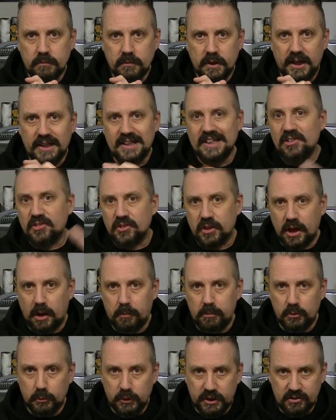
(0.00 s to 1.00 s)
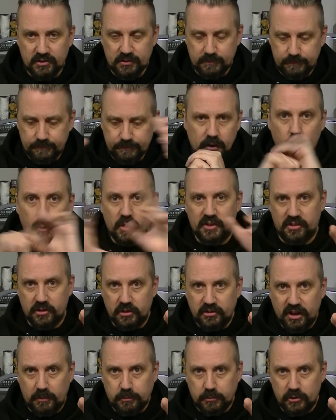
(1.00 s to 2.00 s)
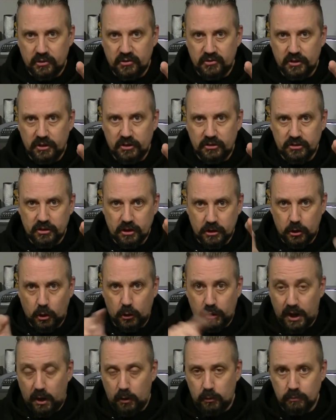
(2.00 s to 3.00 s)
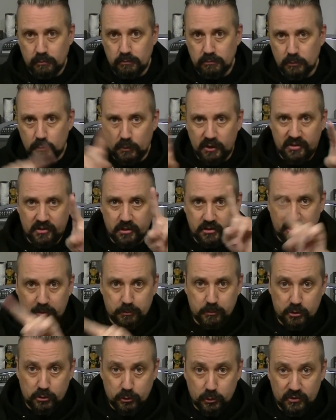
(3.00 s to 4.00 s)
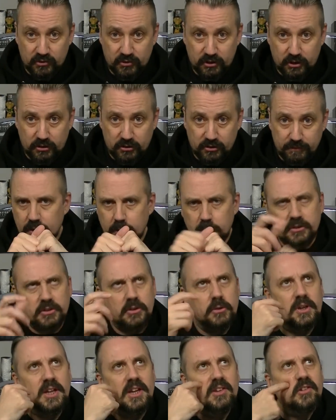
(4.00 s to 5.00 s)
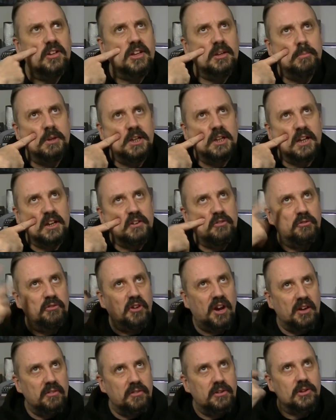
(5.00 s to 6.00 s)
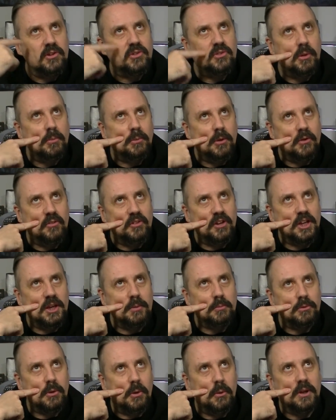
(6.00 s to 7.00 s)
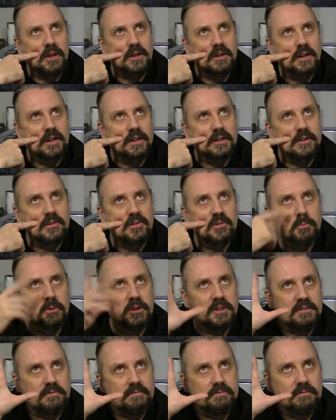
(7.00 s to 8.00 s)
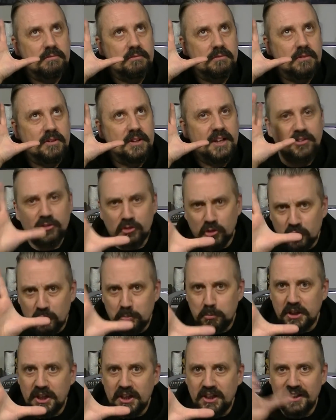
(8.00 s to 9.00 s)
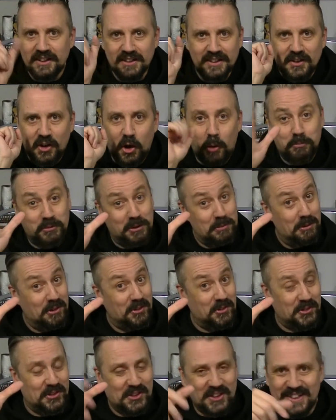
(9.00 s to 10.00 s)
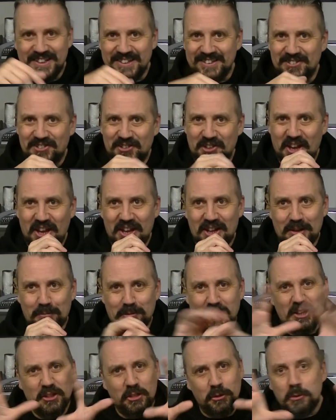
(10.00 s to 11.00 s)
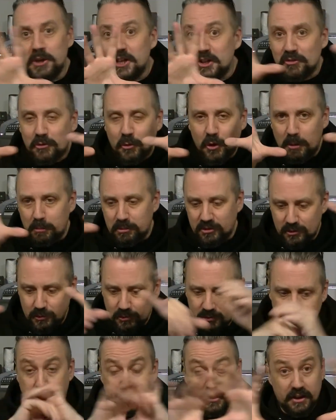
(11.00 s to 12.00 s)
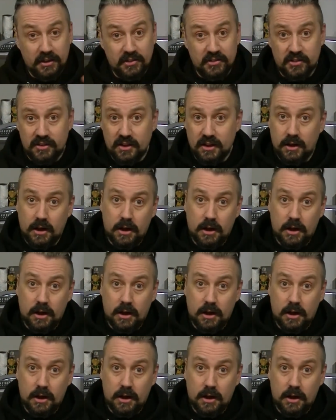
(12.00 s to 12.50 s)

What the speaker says: at least a couple of weeks once the chapter is finished. Not now, once the chapter 2 is finished. Which could easily be like 5 years from now if I keep rolling like this, but let's just be optimistic and say it'll be 3 to 4 episodes. Things that